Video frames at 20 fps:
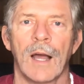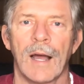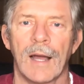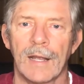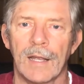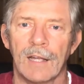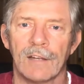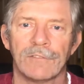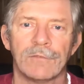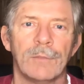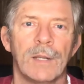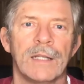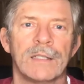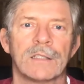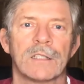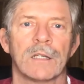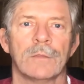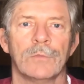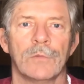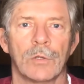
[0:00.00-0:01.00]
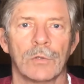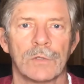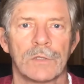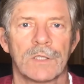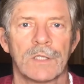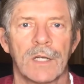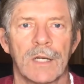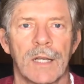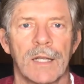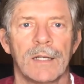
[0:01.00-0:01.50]
I have made some notes
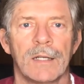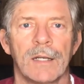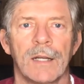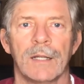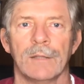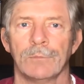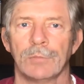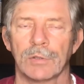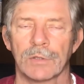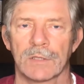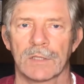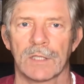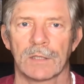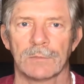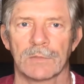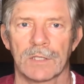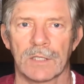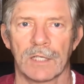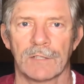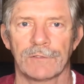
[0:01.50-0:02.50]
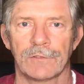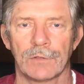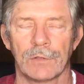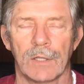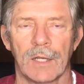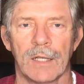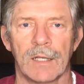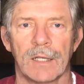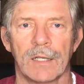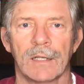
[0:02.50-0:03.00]
again and put some stuff
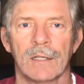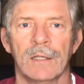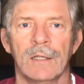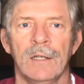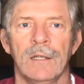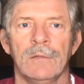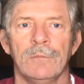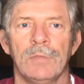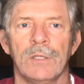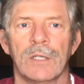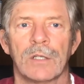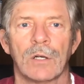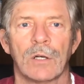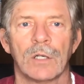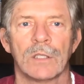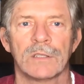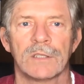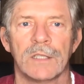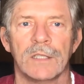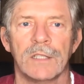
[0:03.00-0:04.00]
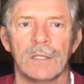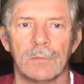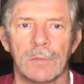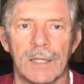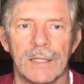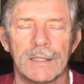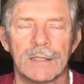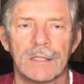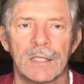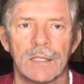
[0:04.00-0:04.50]
together, because in the
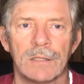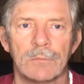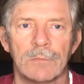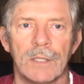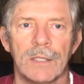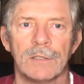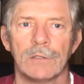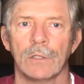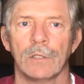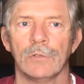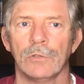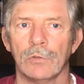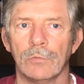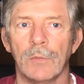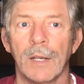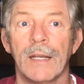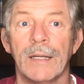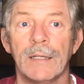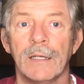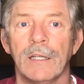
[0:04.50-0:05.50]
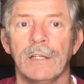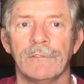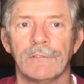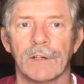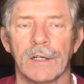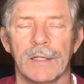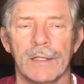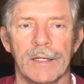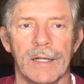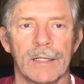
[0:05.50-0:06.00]
Mindset Manual you mainly
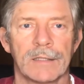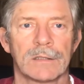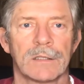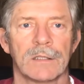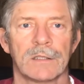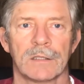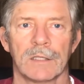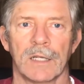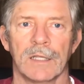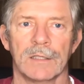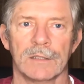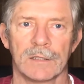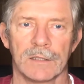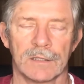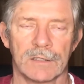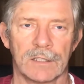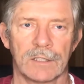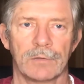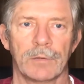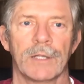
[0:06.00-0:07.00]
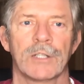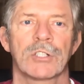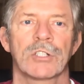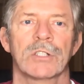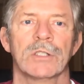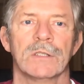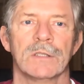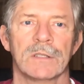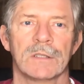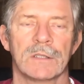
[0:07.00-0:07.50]
find exercises,
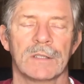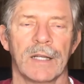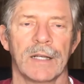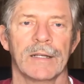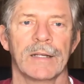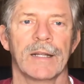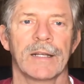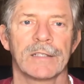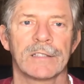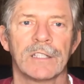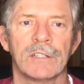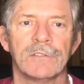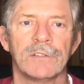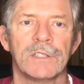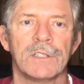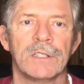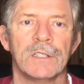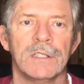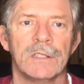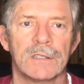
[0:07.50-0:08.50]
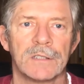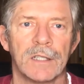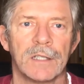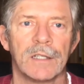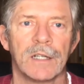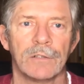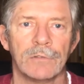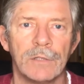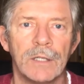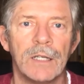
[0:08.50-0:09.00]
questions and activities that I
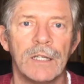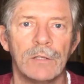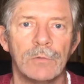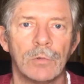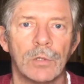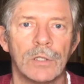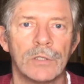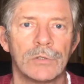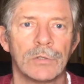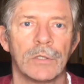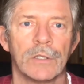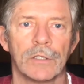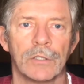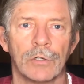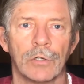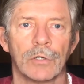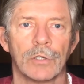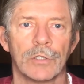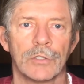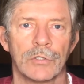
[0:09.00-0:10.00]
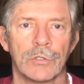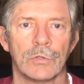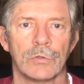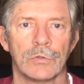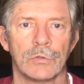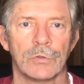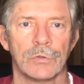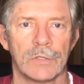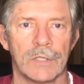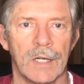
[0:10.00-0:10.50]
really want to encourage you
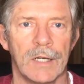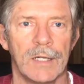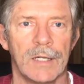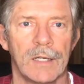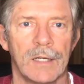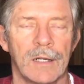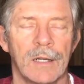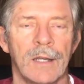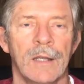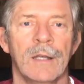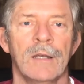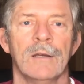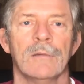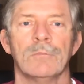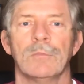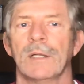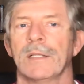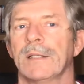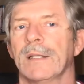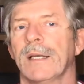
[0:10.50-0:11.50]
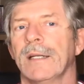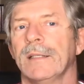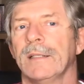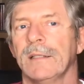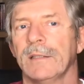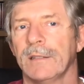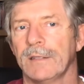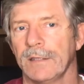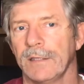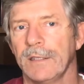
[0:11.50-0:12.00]
to take. But
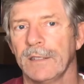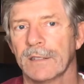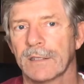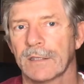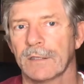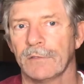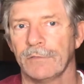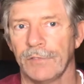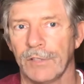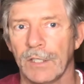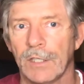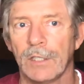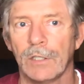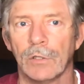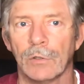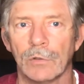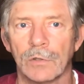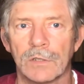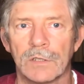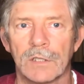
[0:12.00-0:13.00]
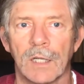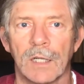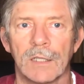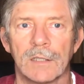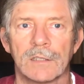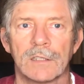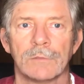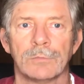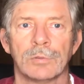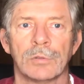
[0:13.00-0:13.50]
then these videos are
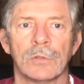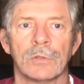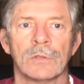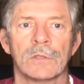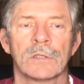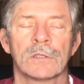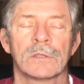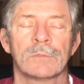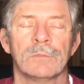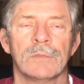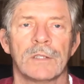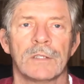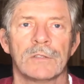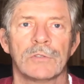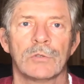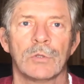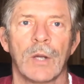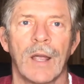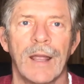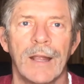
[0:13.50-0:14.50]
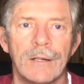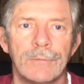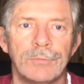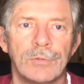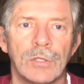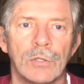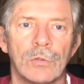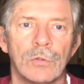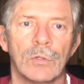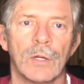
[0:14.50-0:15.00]
supposed to help
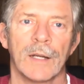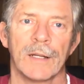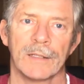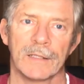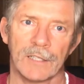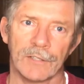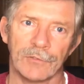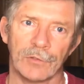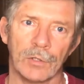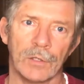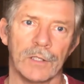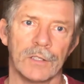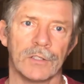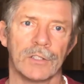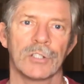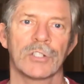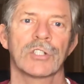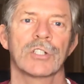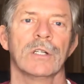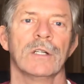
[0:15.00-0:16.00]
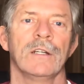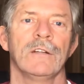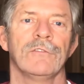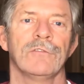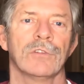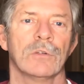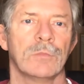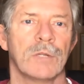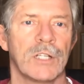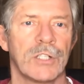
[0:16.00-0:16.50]
you and give you additional
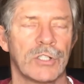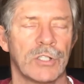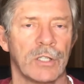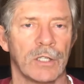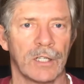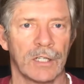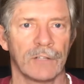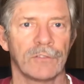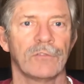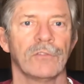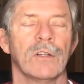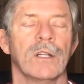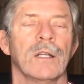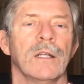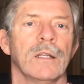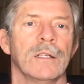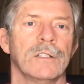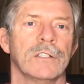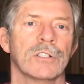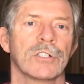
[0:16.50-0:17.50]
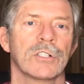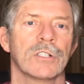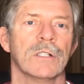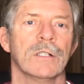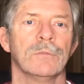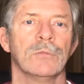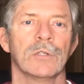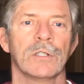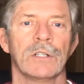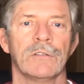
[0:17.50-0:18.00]
information, and give additional
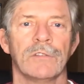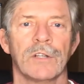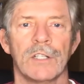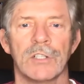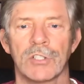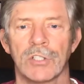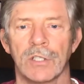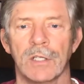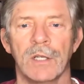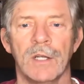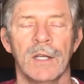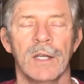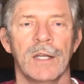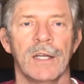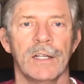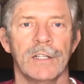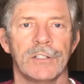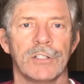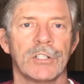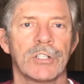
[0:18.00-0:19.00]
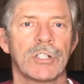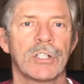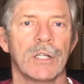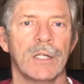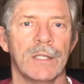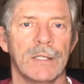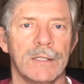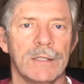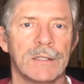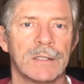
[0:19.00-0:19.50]
motivation, additional
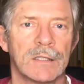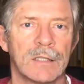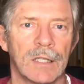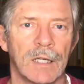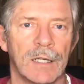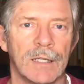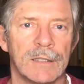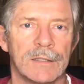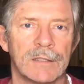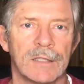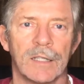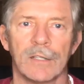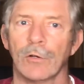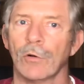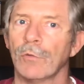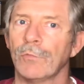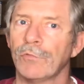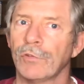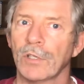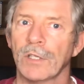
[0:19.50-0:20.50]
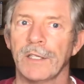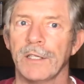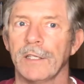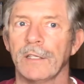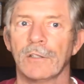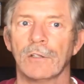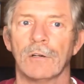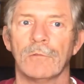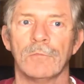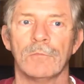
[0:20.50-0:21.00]
insights that hopefully in
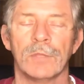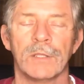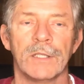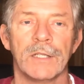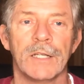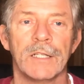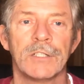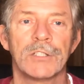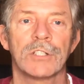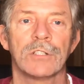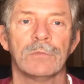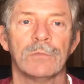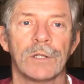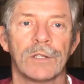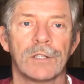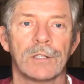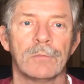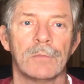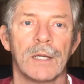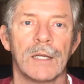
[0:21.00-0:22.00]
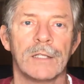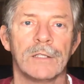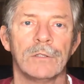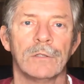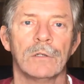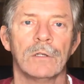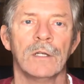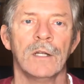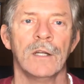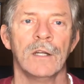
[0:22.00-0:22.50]
combination with the
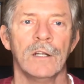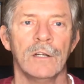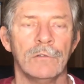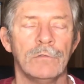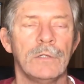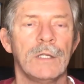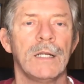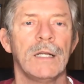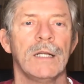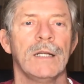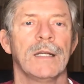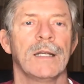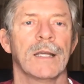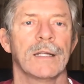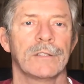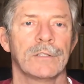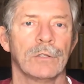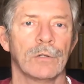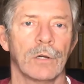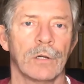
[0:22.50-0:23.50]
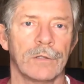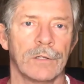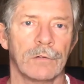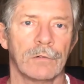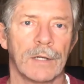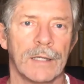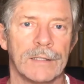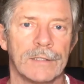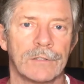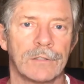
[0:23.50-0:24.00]
manual really get you on the
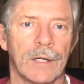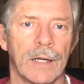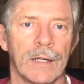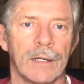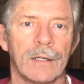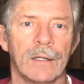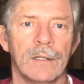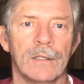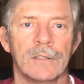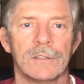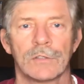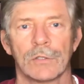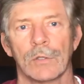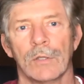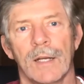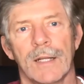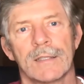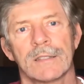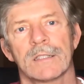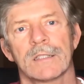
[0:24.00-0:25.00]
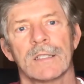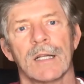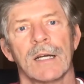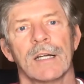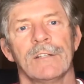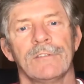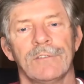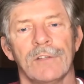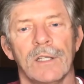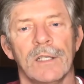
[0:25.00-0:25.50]
right track. So let's
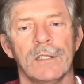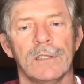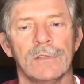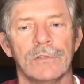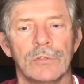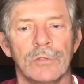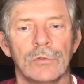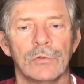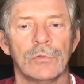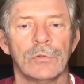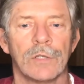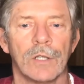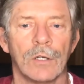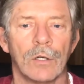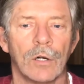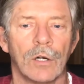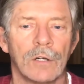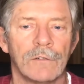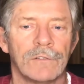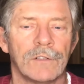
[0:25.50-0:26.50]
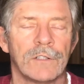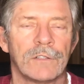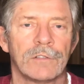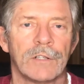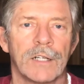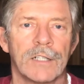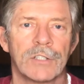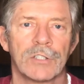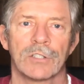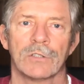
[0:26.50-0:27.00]
dive into the law of
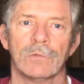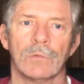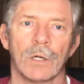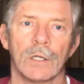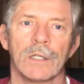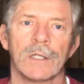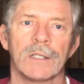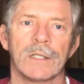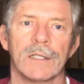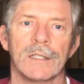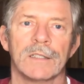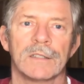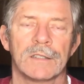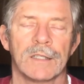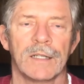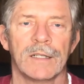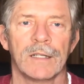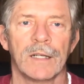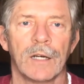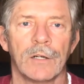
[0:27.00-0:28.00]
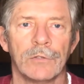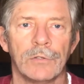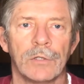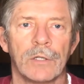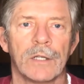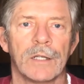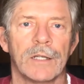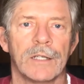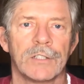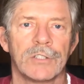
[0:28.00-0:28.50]
attraction, what it is and how you
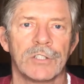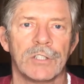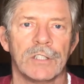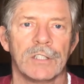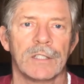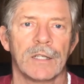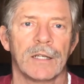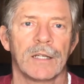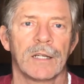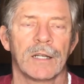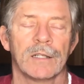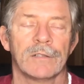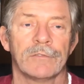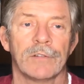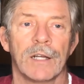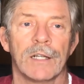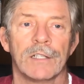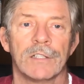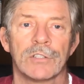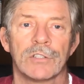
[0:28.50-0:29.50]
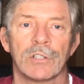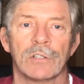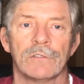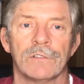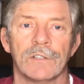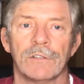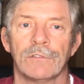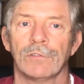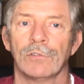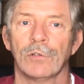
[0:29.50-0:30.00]
can actually take advantage of
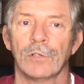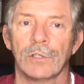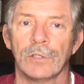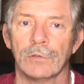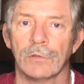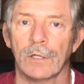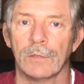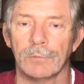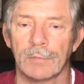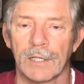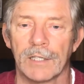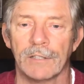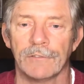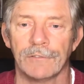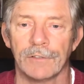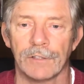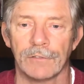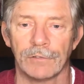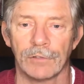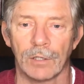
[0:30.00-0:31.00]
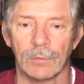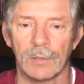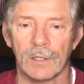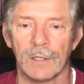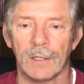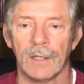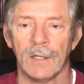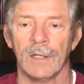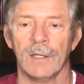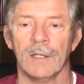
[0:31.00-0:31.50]
it for you and benefit from it.
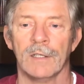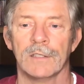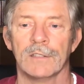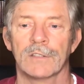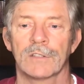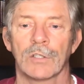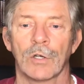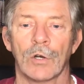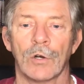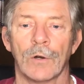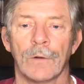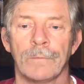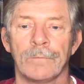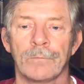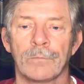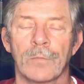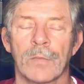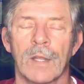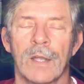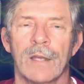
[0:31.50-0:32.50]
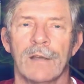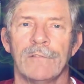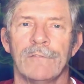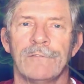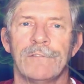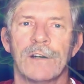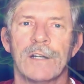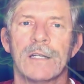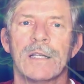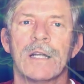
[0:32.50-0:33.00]
So
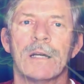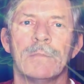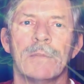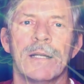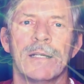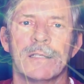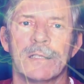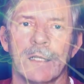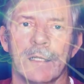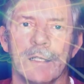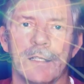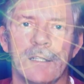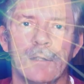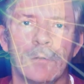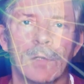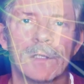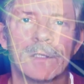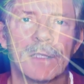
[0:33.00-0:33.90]
fundamentally, what